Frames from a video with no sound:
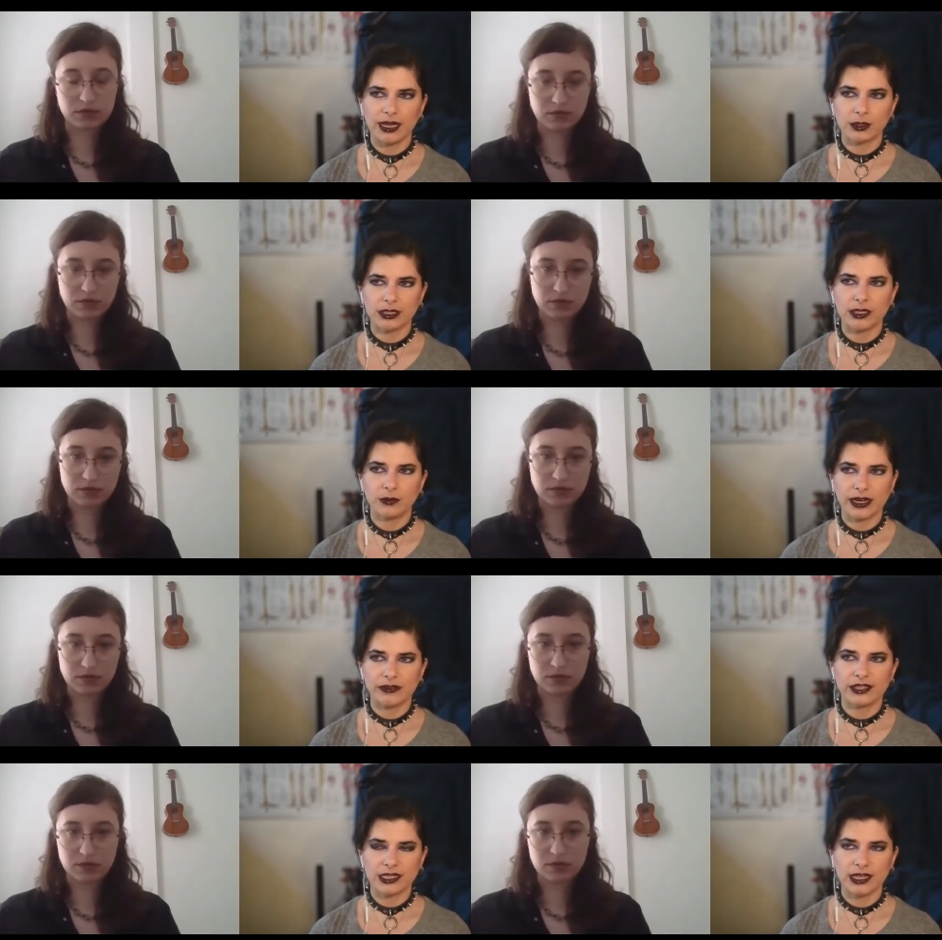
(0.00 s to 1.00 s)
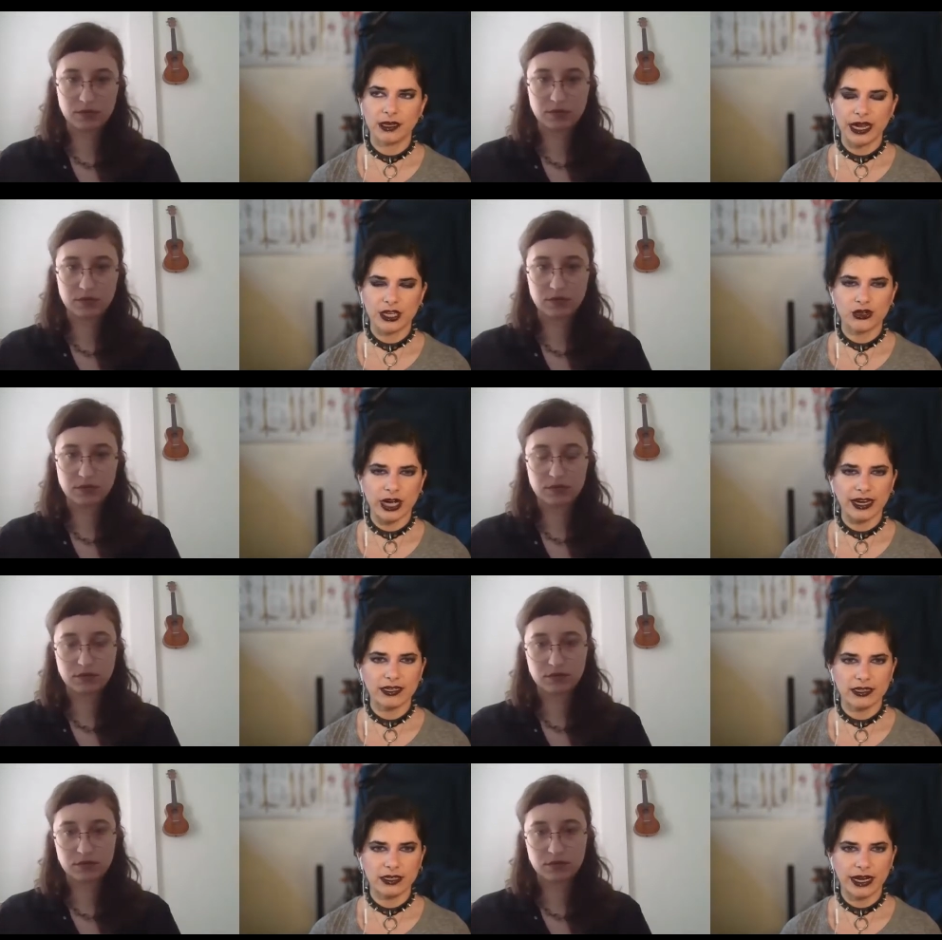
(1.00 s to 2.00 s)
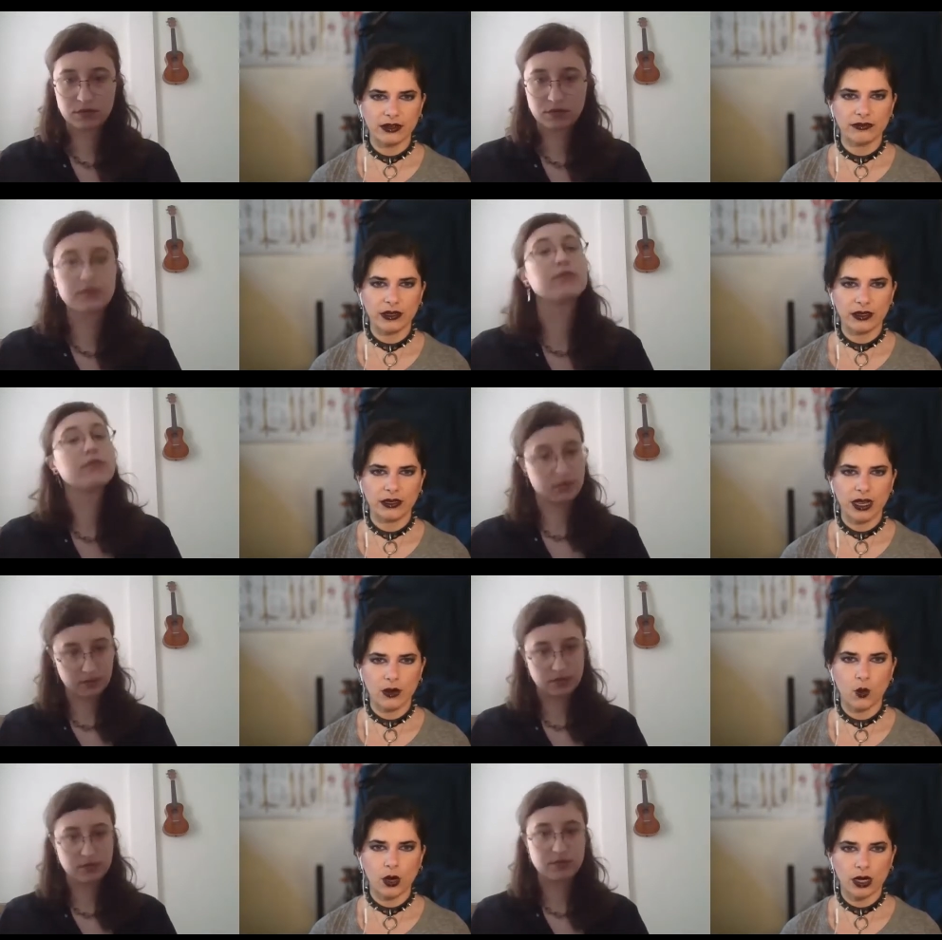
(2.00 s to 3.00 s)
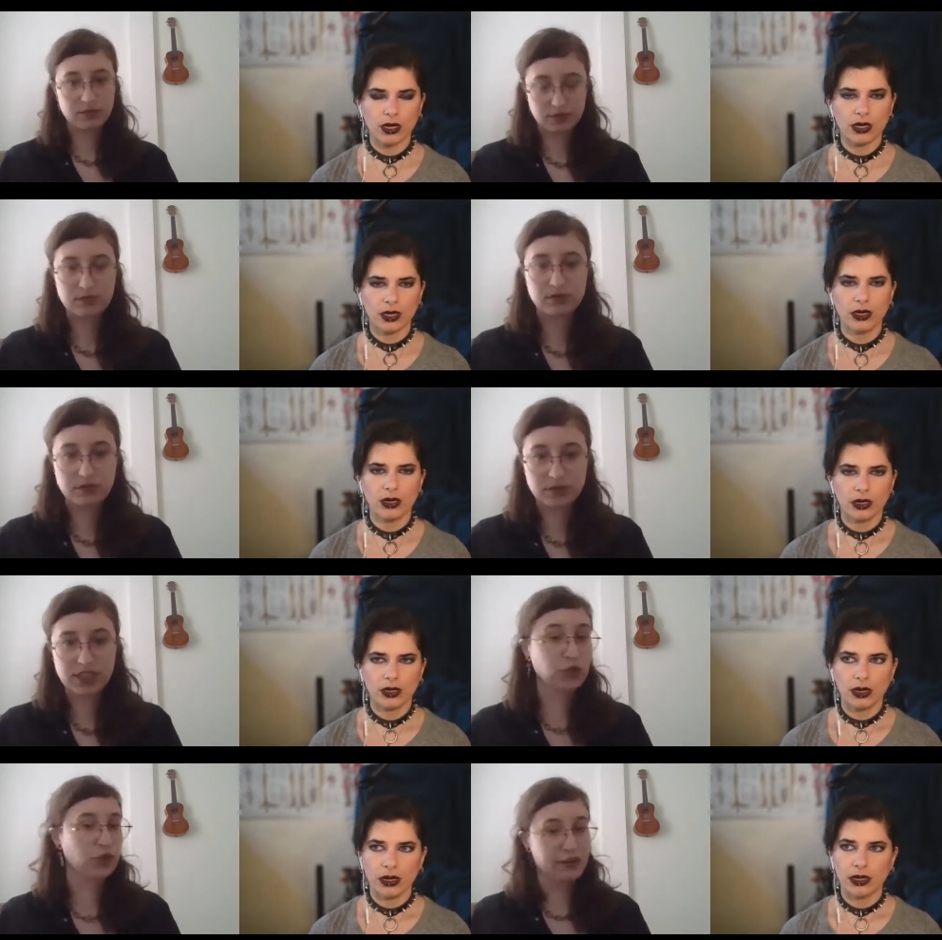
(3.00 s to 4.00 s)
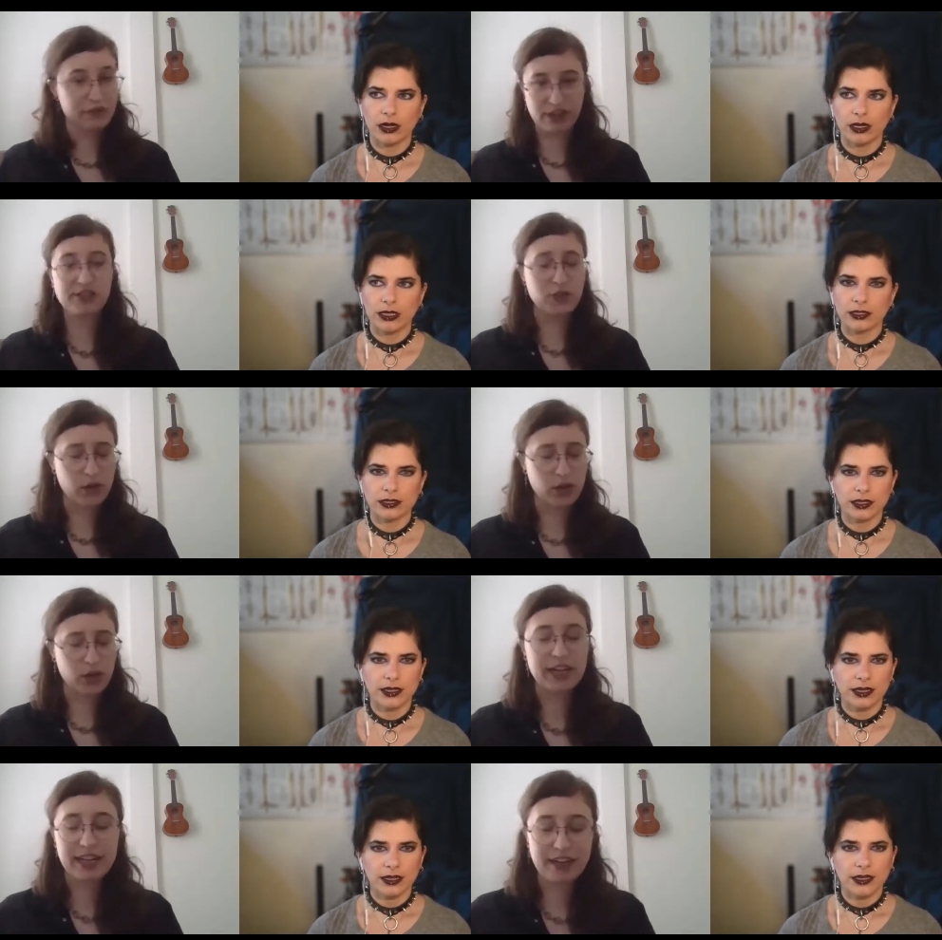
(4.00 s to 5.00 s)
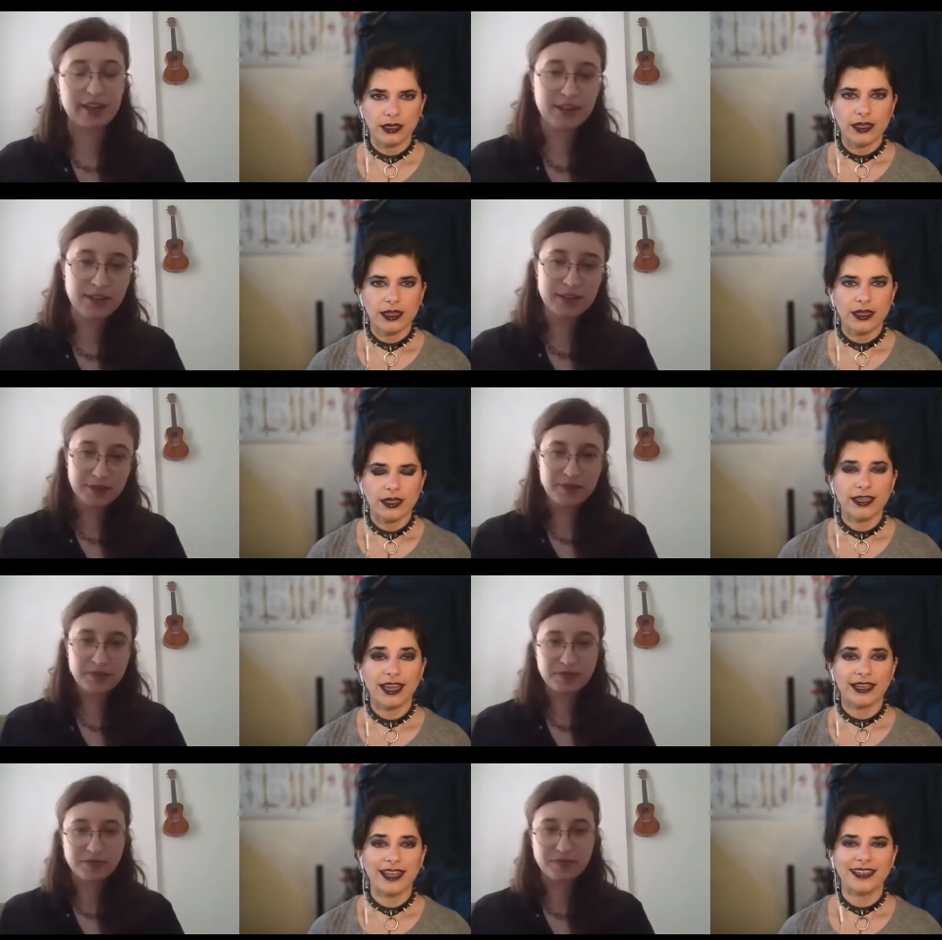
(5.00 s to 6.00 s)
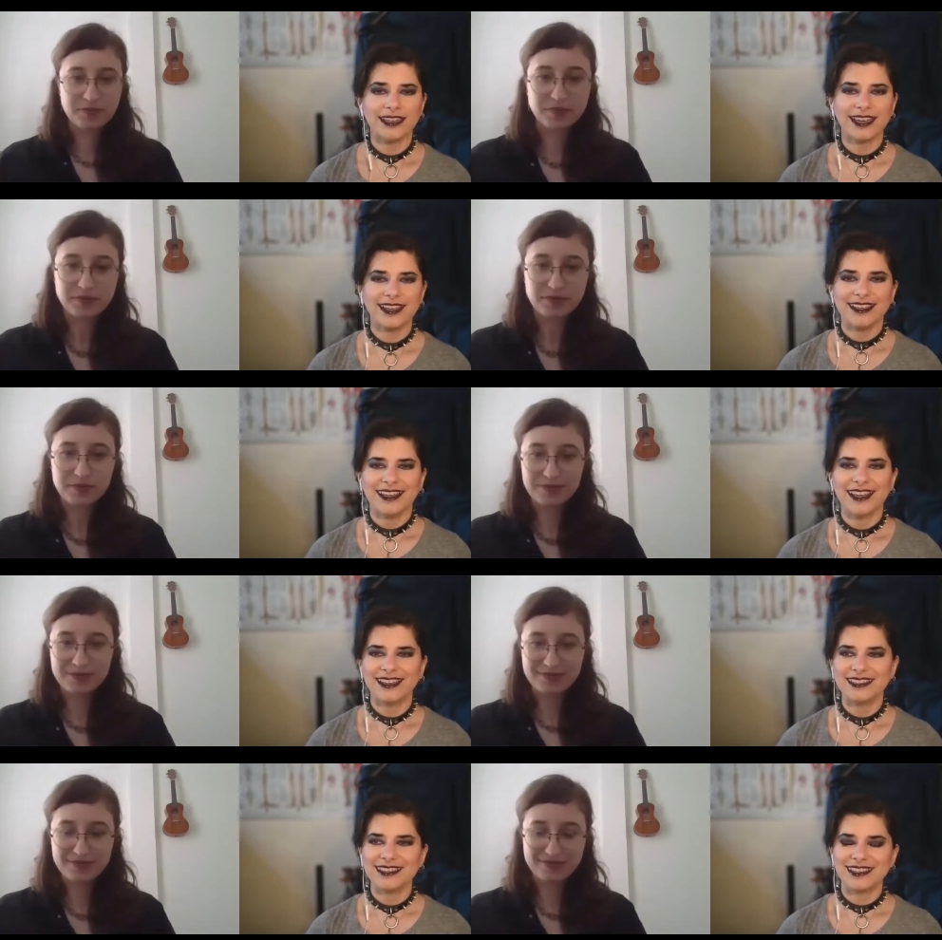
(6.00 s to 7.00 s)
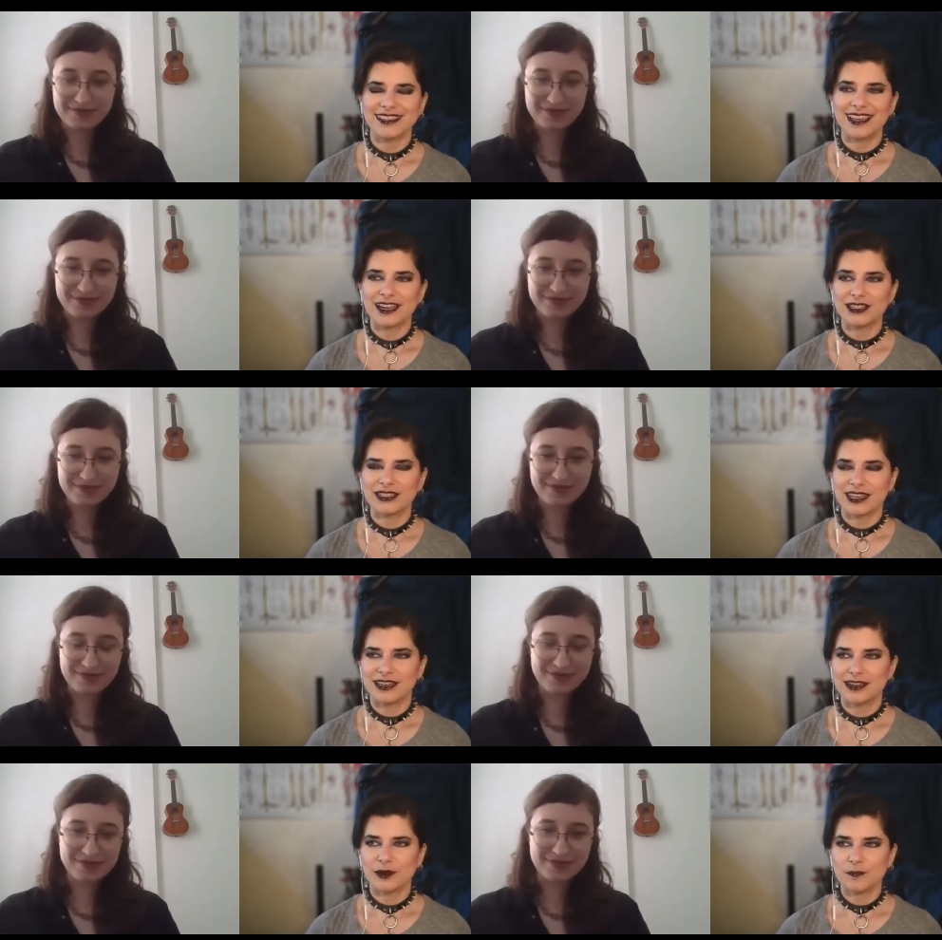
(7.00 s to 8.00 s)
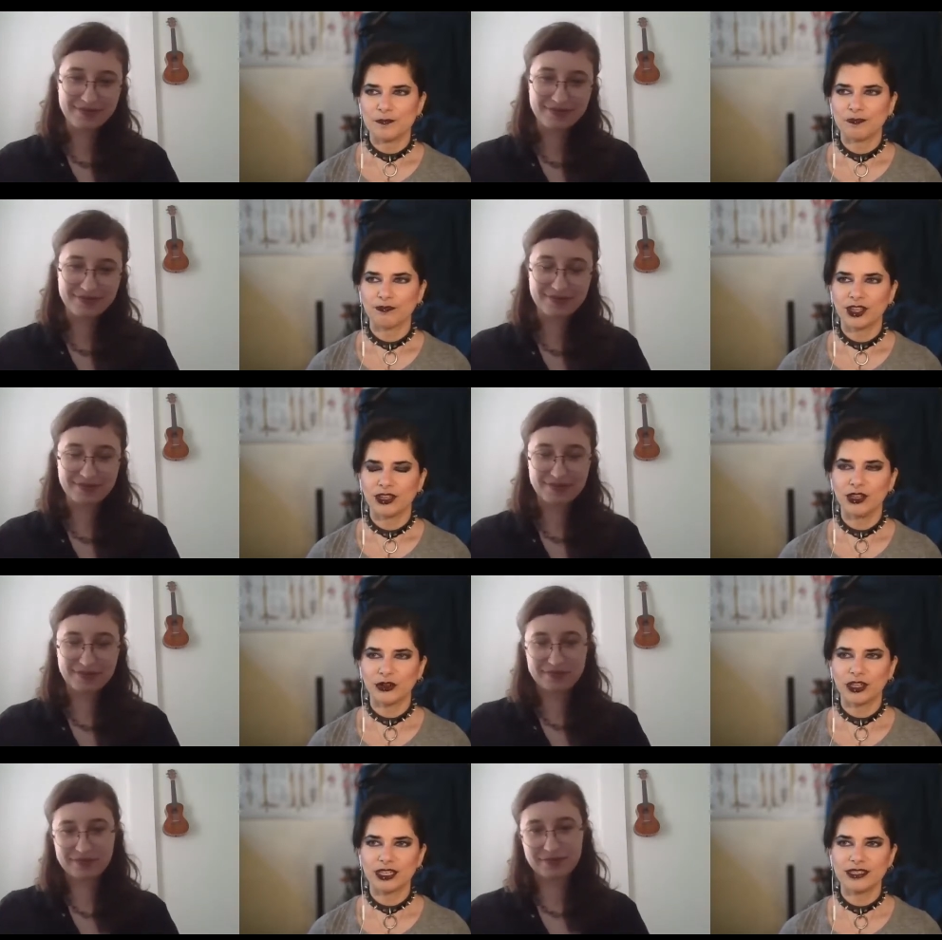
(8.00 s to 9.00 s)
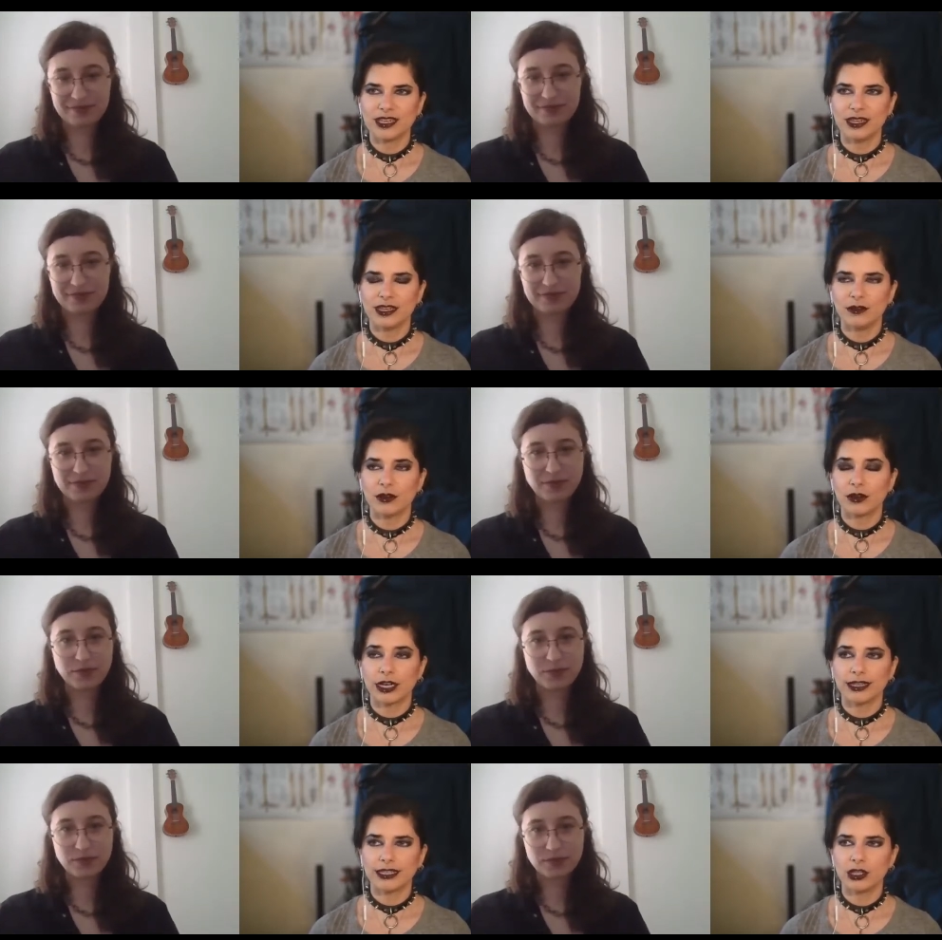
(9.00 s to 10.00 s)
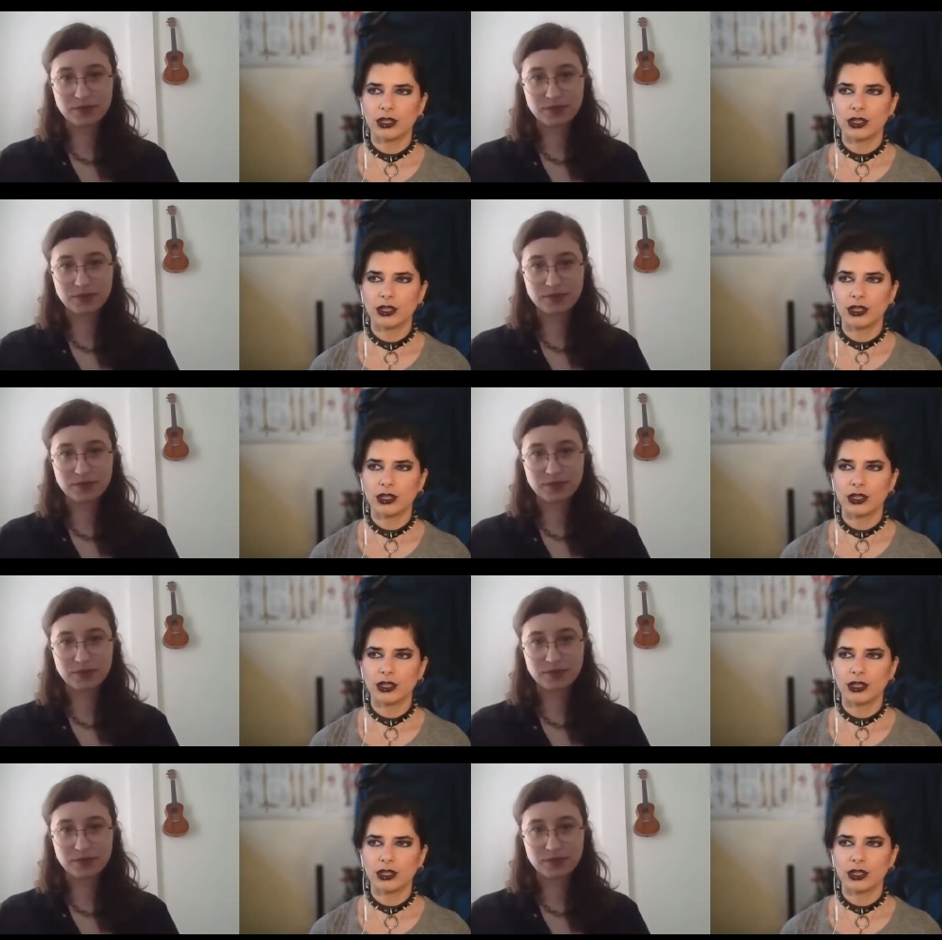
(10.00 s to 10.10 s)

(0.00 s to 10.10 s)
Speaker 1: able to kind of see my tracks kind of in, mm-hmm. in work. That's a great uh,
Speaker 2: phrase for it, right? Yeah.
Speaker 1: Yeah, yeah, yeah. And uh, yeah, because like, you know, you can see, or at least, you